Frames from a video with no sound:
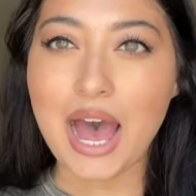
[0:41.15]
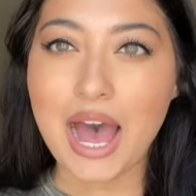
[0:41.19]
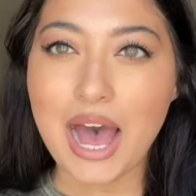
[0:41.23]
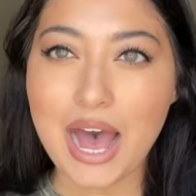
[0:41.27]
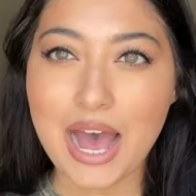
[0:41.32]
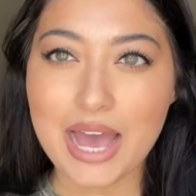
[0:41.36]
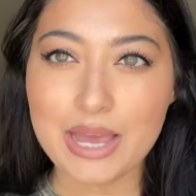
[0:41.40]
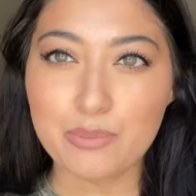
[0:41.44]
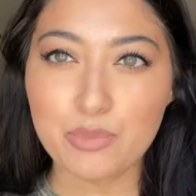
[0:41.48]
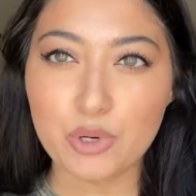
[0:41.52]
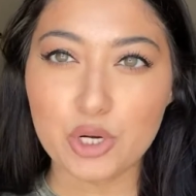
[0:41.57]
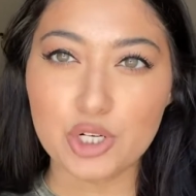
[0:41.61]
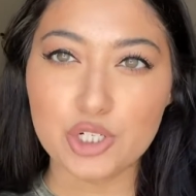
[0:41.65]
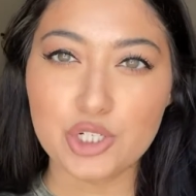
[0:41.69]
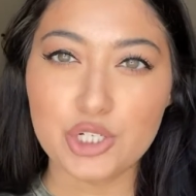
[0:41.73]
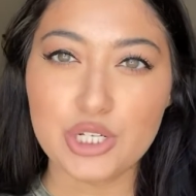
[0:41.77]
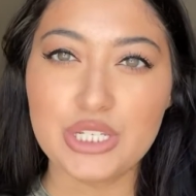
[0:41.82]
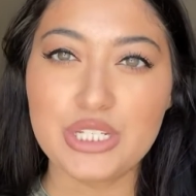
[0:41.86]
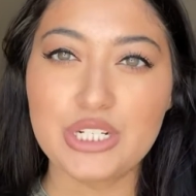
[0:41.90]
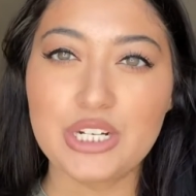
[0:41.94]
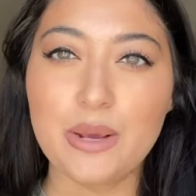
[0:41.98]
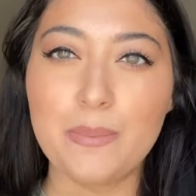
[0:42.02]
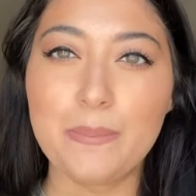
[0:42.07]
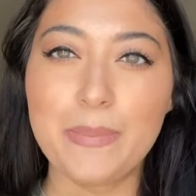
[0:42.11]
I
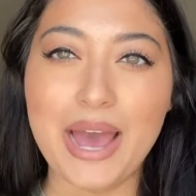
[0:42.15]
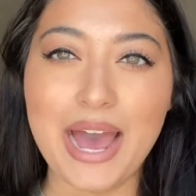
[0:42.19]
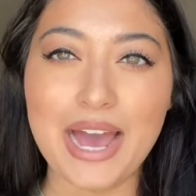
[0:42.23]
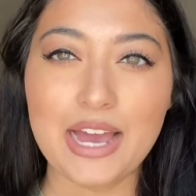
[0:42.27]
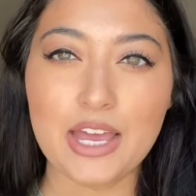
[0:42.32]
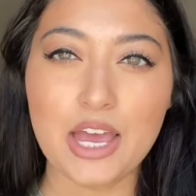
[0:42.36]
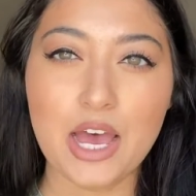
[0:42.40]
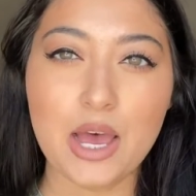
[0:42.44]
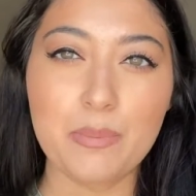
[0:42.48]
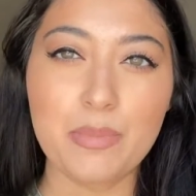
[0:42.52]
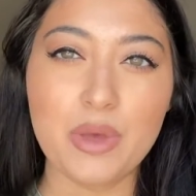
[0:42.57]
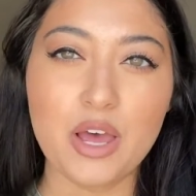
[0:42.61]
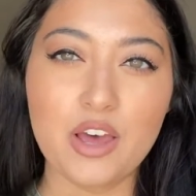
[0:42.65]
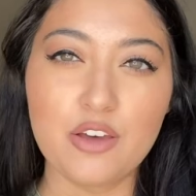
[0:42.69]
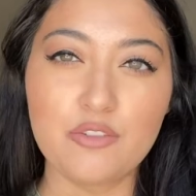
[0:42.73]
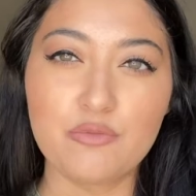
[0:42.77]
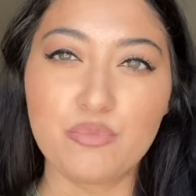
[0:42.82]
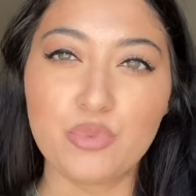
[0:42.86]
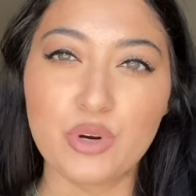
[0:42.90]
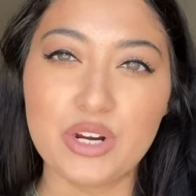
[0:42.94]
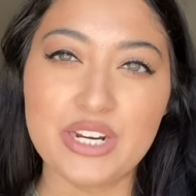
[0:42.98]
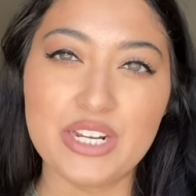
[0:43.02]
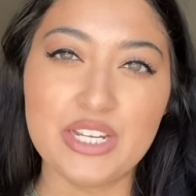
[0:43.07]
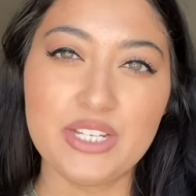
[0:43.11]
purchased a backup of
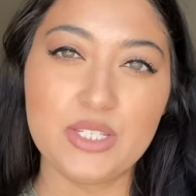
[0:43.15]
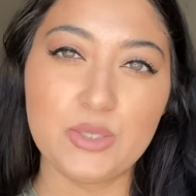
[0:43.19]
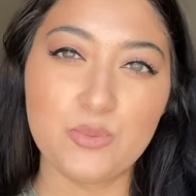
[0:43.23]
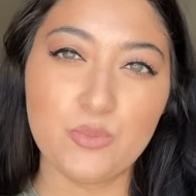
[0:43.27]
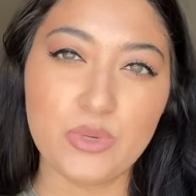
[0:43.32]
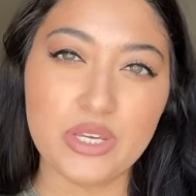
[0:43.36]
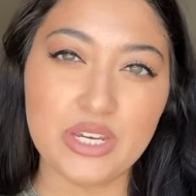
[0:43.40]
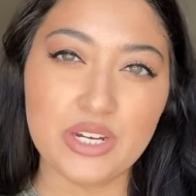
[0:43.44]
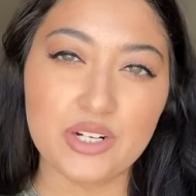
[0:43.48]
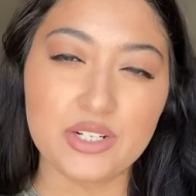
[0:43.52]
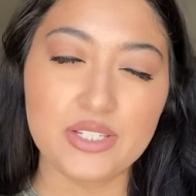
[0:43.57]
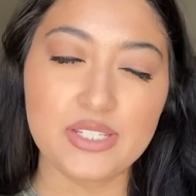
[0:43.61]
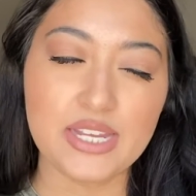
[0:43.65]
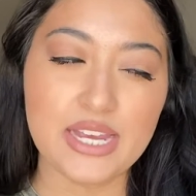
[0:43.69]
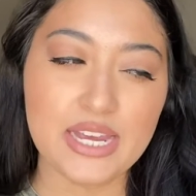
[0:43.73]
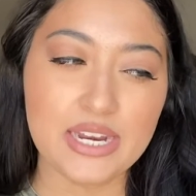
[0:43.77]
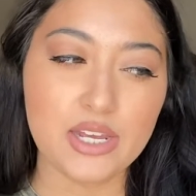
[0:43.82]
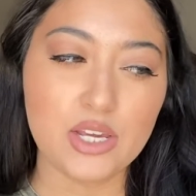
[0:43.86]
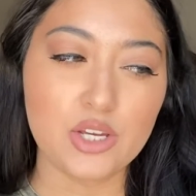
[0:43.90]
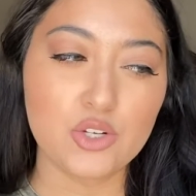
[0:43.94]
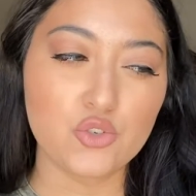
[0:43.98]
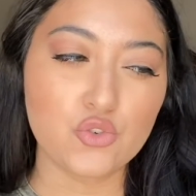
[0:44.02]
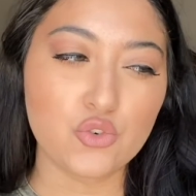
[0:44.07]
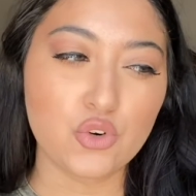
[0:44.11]
Britney Spears' In
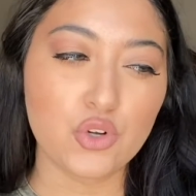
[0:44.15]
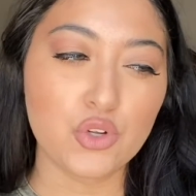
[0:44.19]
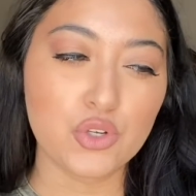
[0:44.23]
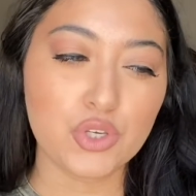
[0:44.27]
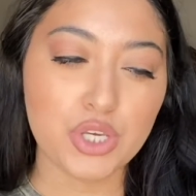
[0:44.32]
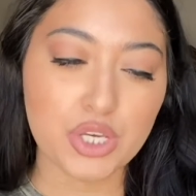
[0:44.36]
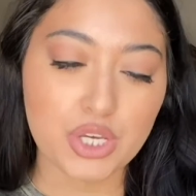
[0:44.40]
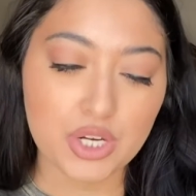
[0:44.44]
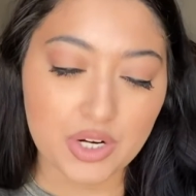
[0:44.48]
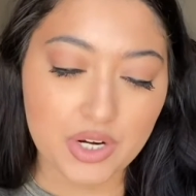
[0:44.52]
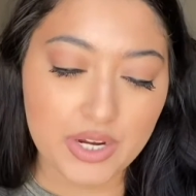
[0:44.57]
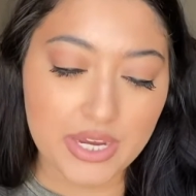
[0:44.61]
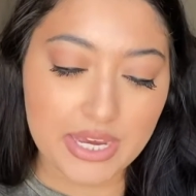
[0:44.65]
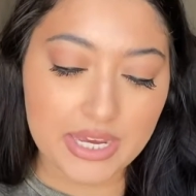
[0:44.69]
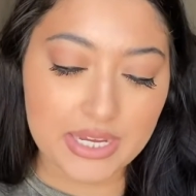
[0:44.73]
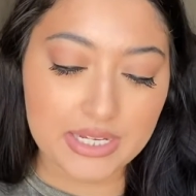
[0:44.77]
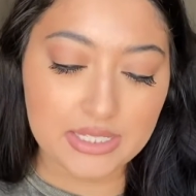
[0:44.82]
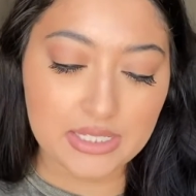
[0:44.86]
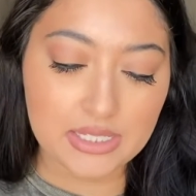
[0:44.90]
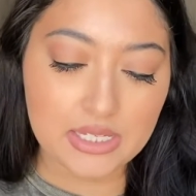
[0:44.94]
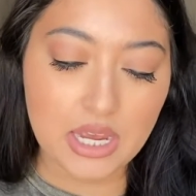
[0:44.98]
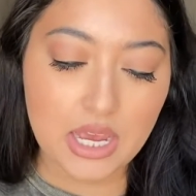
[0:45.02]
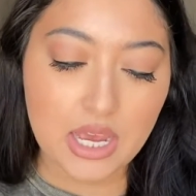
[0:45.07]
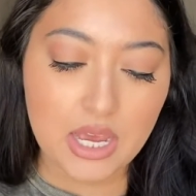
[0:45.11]
Control
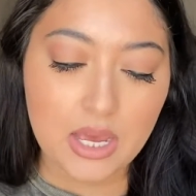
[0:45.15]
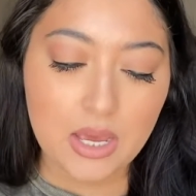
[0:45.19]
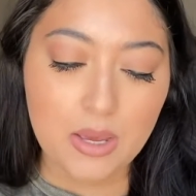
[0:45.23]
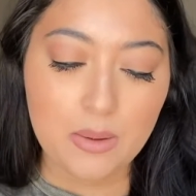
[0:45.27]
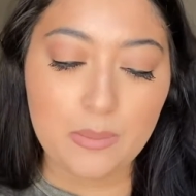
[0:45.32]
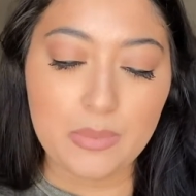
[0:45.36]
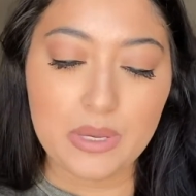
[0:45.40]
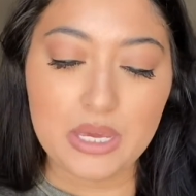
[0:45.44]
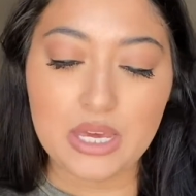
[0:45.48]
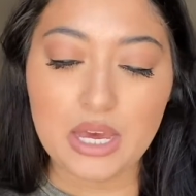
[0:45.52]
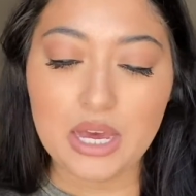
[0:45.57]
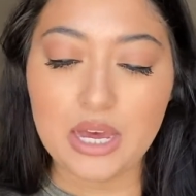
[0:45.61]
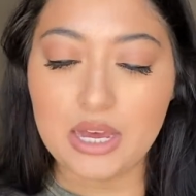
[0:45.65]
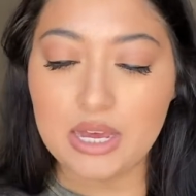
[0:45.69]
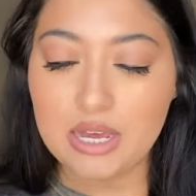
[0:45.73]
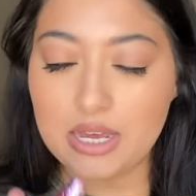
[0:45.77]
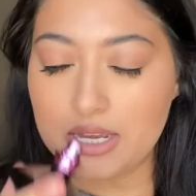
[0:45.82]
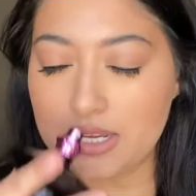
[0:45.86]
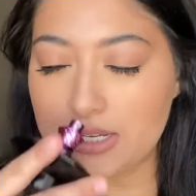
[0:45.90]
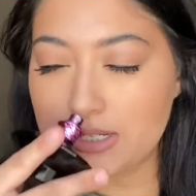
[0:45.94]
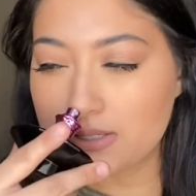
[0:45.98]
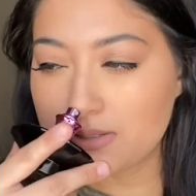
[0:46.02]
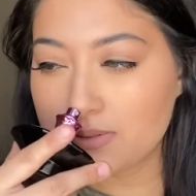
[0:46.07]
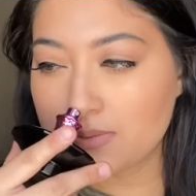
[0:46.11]
Curious
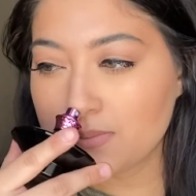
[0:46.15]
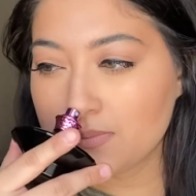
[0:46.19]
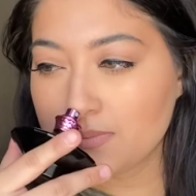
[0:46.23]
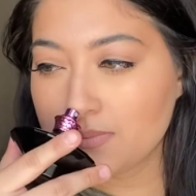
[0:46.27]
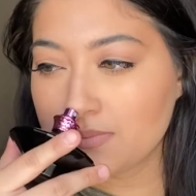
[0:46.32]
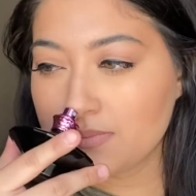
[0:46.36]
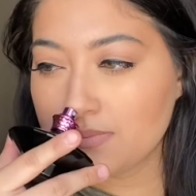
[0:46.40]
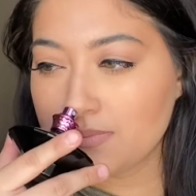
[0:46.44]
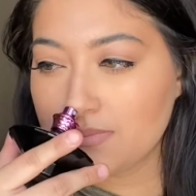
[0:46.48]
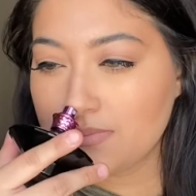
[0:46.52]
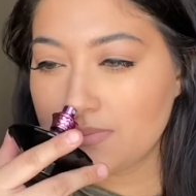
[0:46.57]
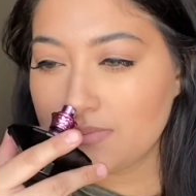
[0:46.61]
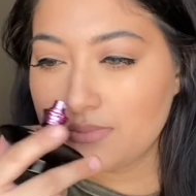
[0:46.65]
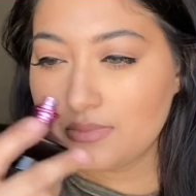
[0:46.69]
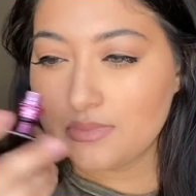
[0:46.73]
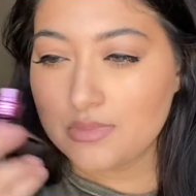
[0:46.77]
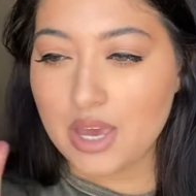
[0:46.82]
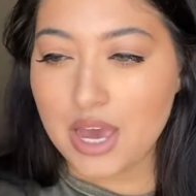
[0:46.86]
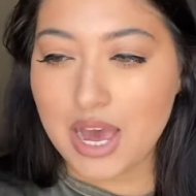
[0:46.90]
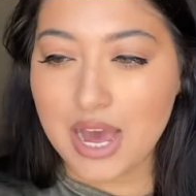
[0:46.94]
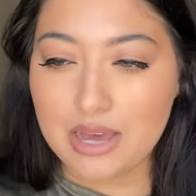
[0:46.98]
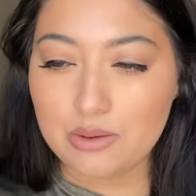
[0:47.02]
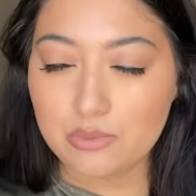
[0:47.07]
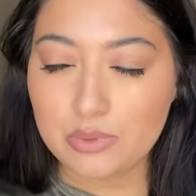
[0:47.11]
because
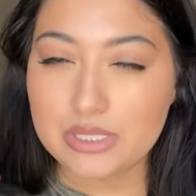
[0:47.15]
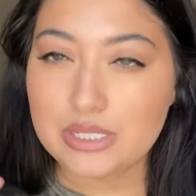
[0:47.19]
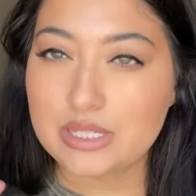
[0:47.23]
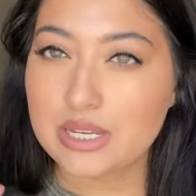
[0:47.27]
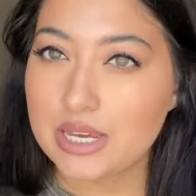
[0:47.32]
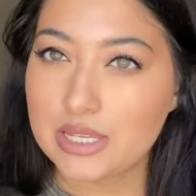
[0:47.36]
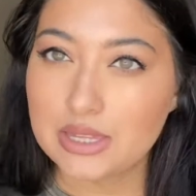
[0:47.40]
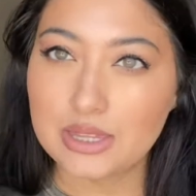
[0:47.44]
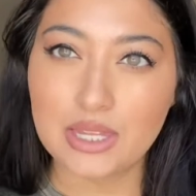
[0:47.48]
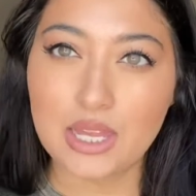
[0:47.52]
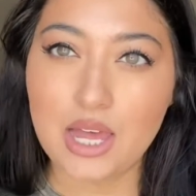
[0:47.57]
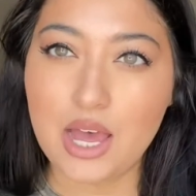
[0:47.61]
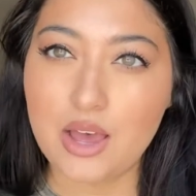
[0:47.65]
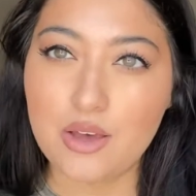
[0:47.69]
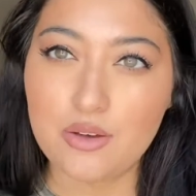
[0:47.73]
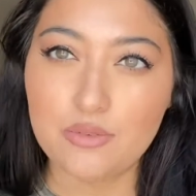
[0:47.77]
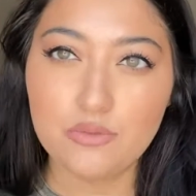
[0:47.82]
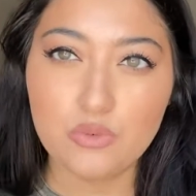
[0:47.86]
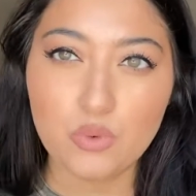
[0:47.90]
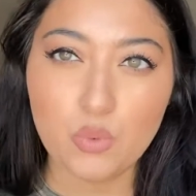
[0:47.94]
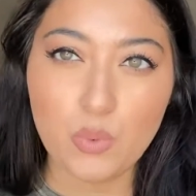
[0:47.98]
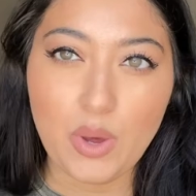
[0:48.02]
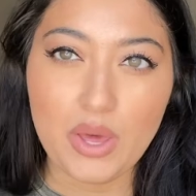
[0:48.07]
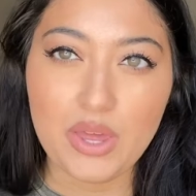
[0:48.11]
I was in
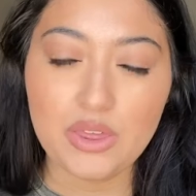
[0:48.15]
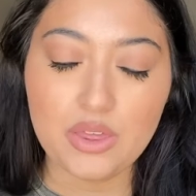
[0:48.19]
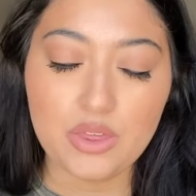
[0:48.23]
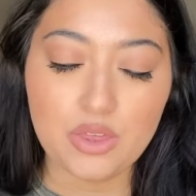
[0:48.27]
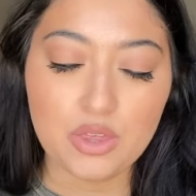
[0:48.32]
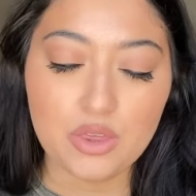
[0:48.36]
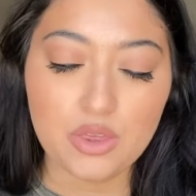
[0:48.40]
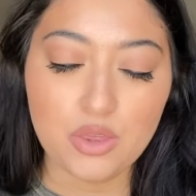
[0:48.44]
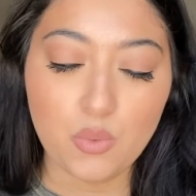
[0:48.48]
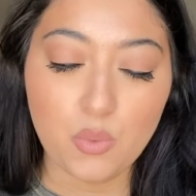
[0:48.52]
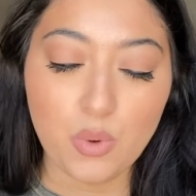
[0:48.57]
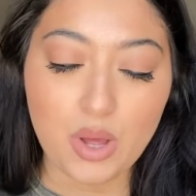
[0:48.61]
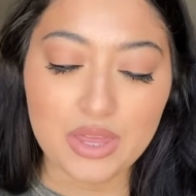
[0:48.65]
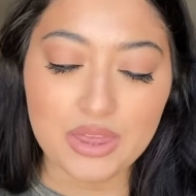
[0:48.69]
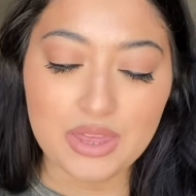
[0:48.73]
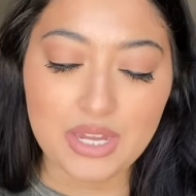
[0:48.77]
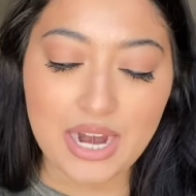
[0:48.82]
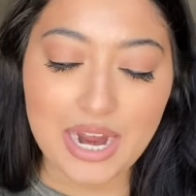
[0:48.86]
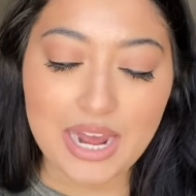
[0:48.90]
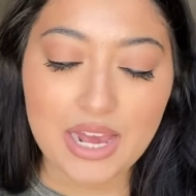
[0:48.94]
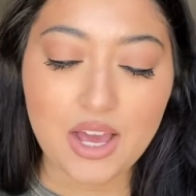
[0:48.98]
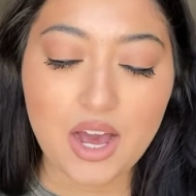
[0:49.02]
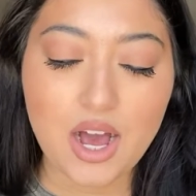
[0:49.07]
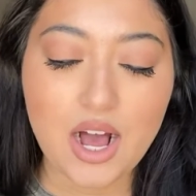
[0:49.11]
love with the one
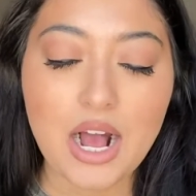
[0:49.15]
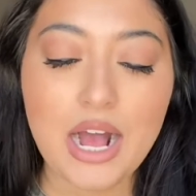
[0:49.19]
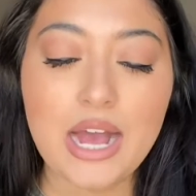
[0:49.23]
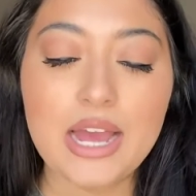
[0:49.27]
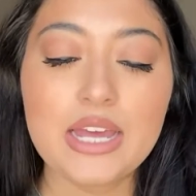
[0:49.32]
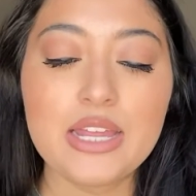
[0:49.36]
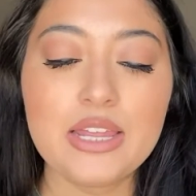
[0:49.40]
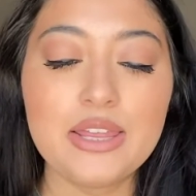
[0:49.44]
that I got.